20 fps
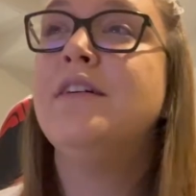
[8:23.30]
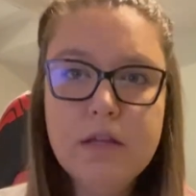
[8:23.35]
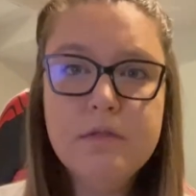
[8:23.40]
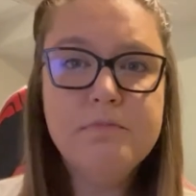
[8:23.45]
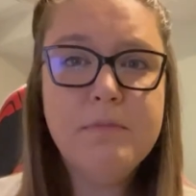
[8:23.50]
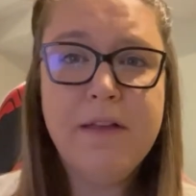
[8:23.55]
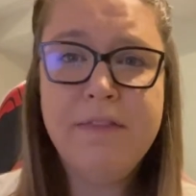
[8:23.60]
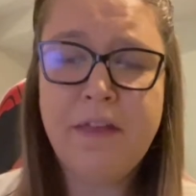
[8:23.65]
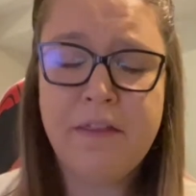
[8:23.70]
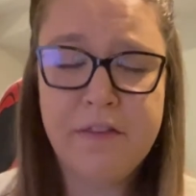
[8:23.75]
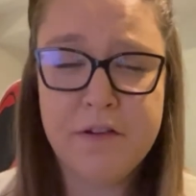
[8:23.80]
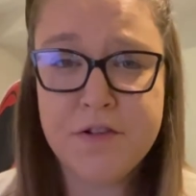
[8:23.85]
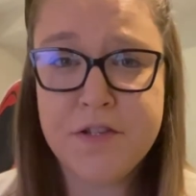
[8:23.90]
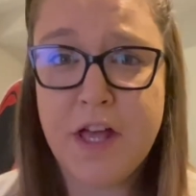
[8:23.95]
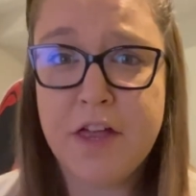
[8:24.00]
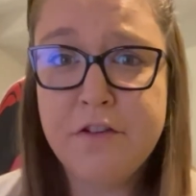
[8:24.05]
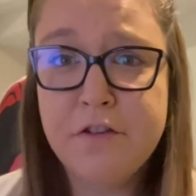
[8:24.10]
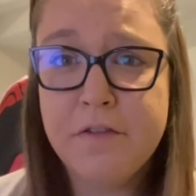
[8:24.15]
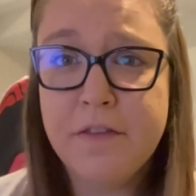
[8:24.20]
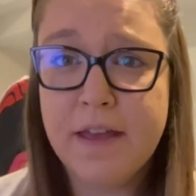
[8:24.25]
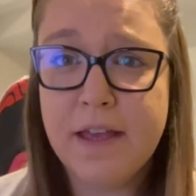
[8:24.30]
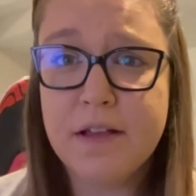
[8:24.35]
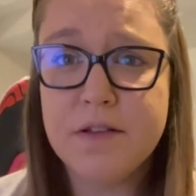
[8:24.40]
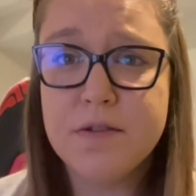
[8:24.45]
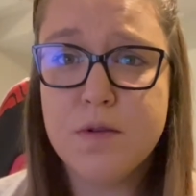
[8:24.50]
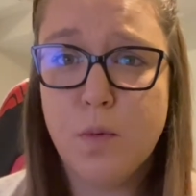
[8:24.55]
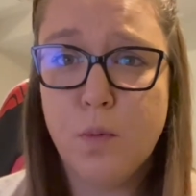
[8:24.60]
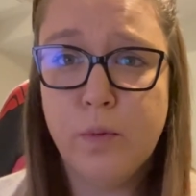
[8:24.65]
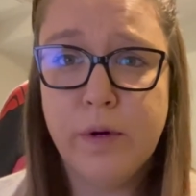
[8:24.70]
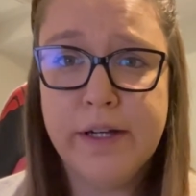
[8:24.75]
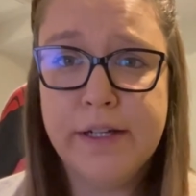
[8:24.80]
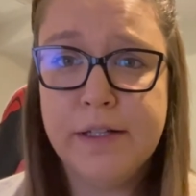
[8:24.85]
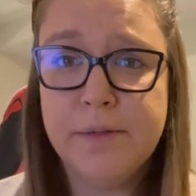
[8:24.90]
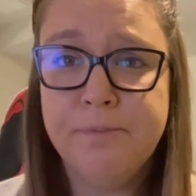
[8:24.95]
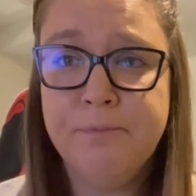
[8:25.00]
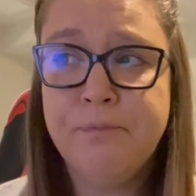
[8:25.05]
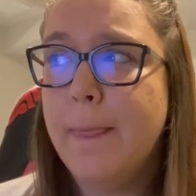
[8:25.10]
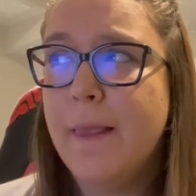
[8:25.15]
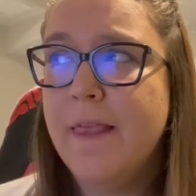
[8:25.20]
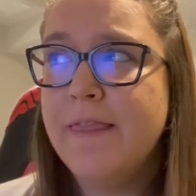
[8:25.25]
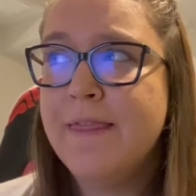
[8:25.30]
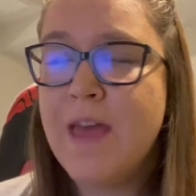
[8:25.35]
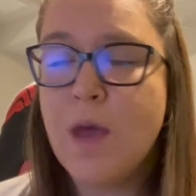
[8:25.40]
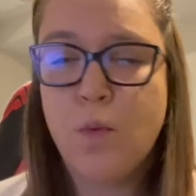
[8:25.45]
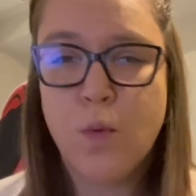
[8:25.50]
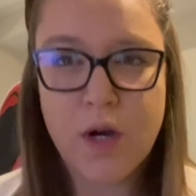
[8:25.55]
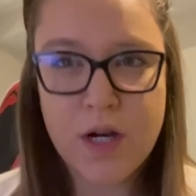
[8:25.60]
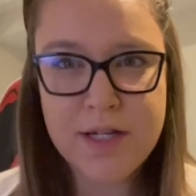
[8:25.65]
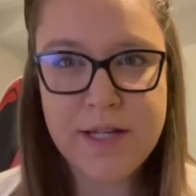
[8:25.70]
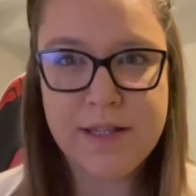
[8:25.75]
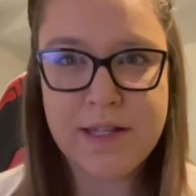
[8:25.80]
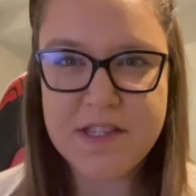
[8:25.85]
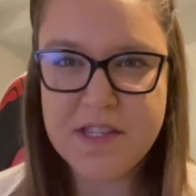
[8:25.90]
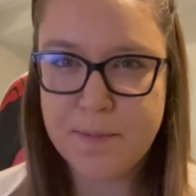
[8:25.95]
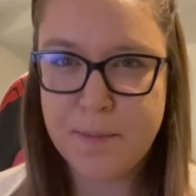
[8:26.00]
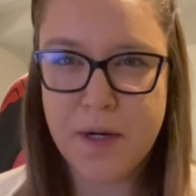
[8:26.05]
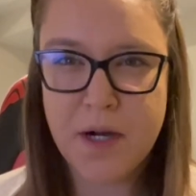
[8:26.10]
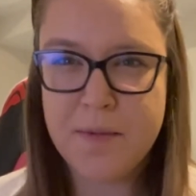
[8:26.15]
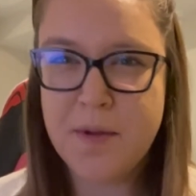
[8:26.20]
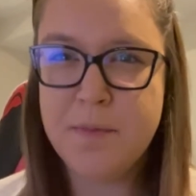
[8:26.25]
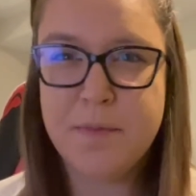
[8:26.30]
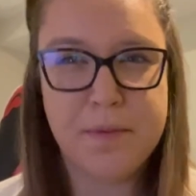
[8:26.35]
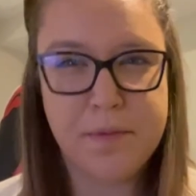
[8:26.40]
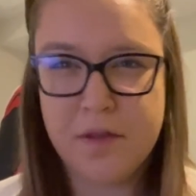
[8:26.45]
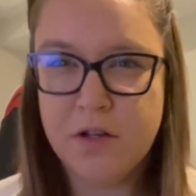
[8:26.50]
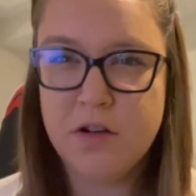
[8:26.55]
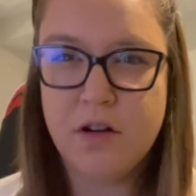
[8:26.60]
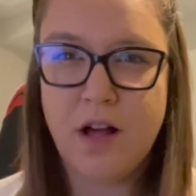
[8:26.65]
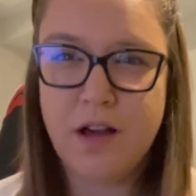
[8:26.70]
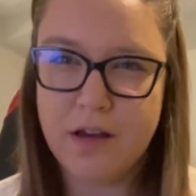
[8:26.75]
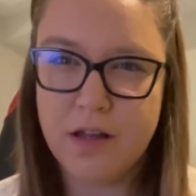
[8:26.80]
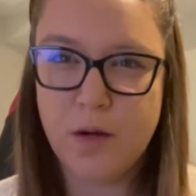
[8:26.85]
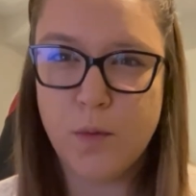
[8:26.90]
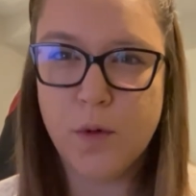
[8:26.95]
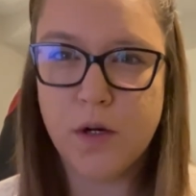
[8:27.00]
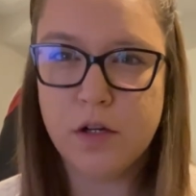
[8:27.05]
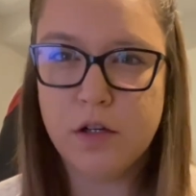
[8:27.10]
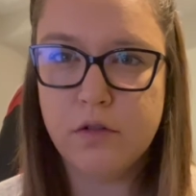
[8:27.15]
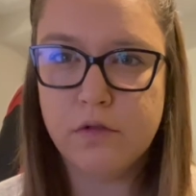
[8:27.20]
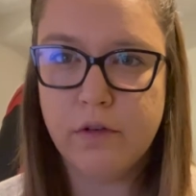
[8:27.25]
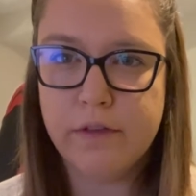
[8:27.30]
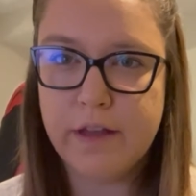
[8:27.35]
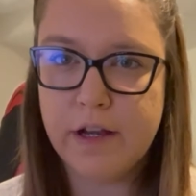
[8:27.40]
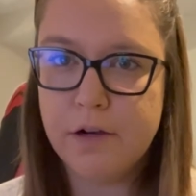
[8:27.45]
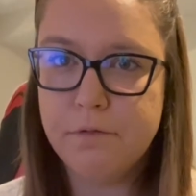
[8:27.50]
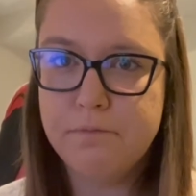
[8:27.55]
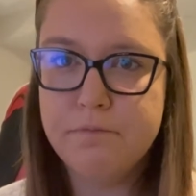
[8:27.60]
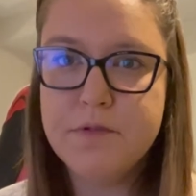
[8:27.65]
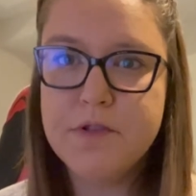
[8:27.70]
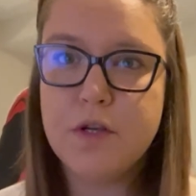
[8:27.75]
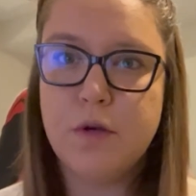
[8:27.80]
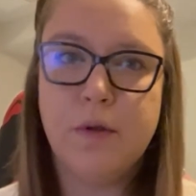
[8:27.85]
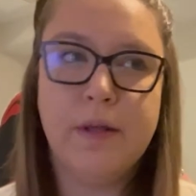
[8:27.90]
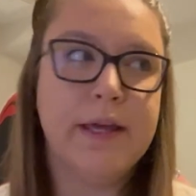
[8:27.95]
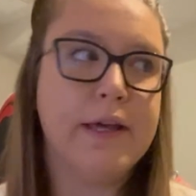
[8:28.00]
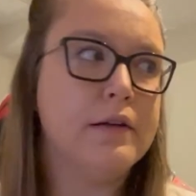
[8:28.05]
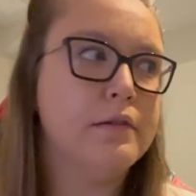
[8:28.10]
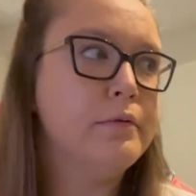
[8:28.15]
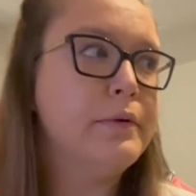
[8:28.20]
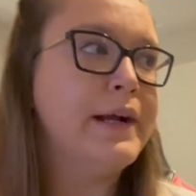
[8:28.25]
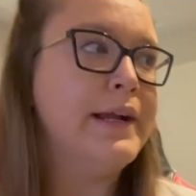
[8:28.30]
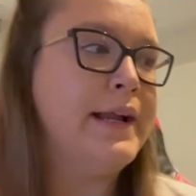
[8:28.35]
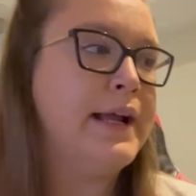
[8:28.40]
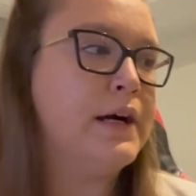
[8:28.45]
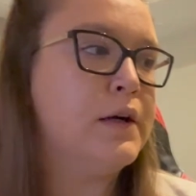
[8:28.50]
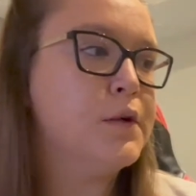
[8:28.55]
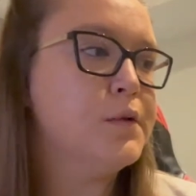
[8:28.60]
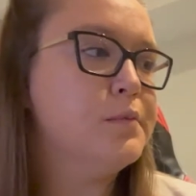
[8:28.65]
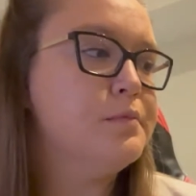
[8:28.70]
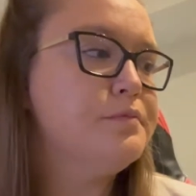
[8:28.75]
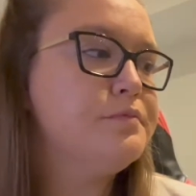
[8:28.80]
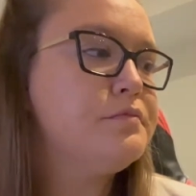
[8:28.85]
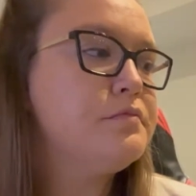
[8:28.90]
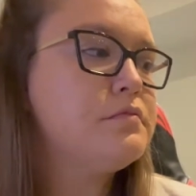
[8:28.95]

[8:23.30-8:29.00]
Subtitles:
And then there's other things where they worked in this apartment, but they're not going to work over there. So like right now,